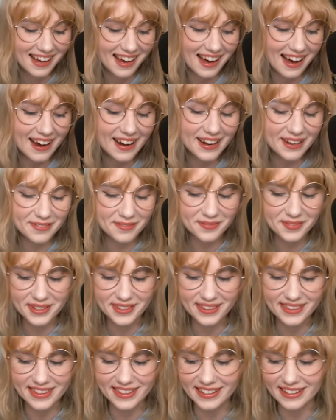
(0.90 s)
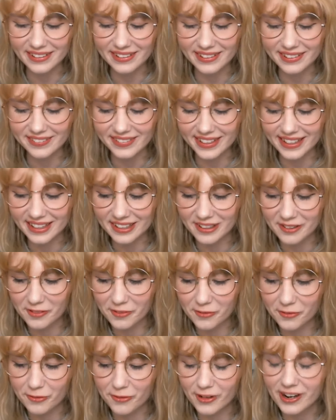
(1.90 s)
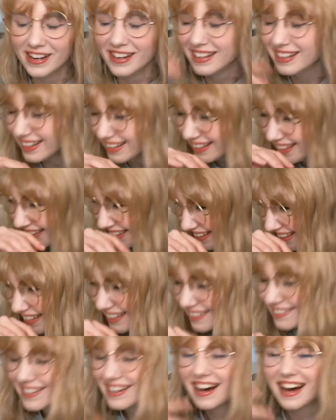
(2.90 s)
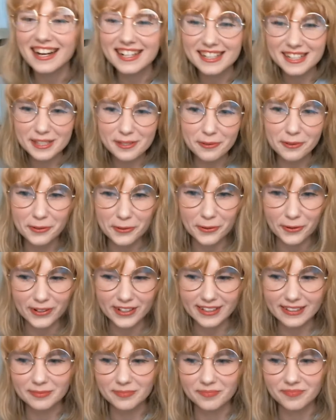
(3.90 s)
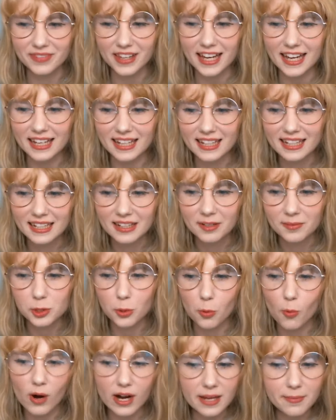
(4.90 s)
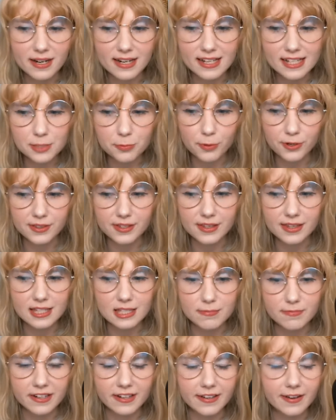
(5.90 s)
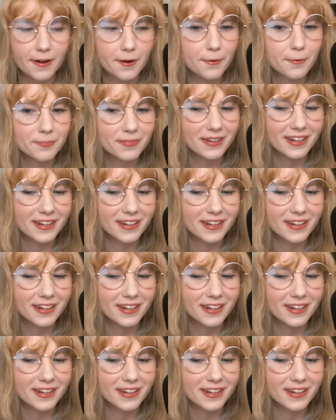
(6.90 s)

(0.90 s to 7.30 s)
I am the, like, I just recorded, like, 20 minutes worth of this video,